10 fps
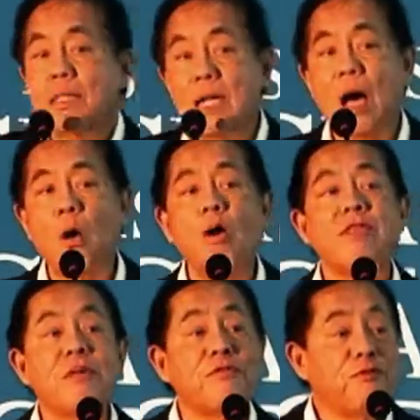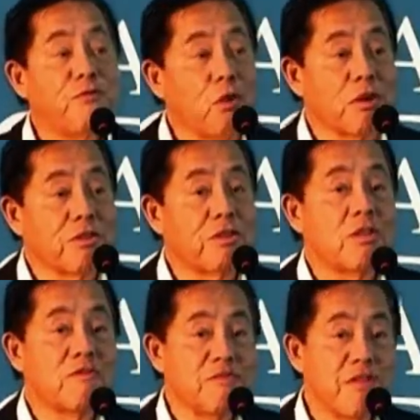Now, on the 4th,
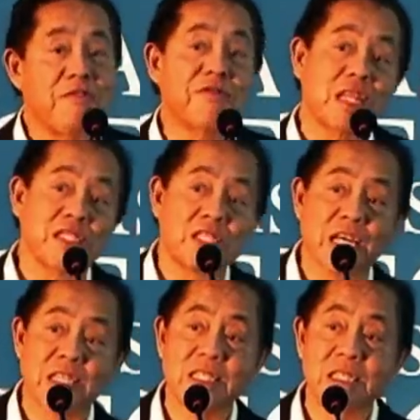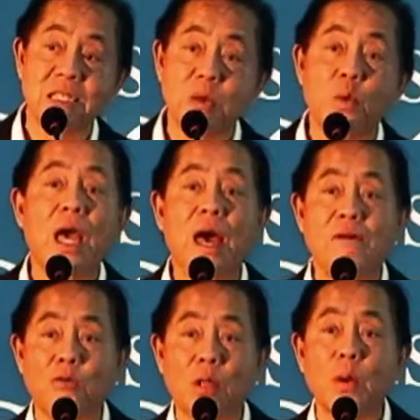5th, and 6th, we
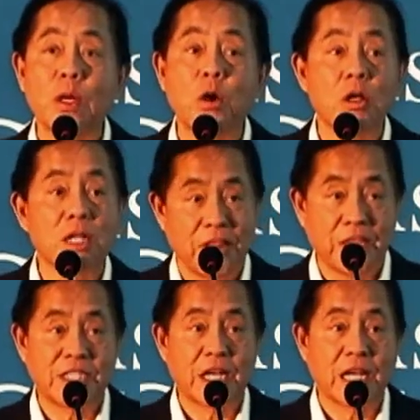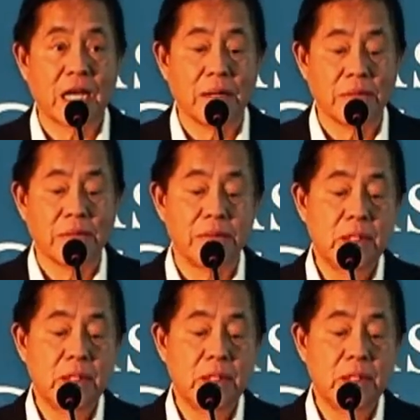have what we call the City Club.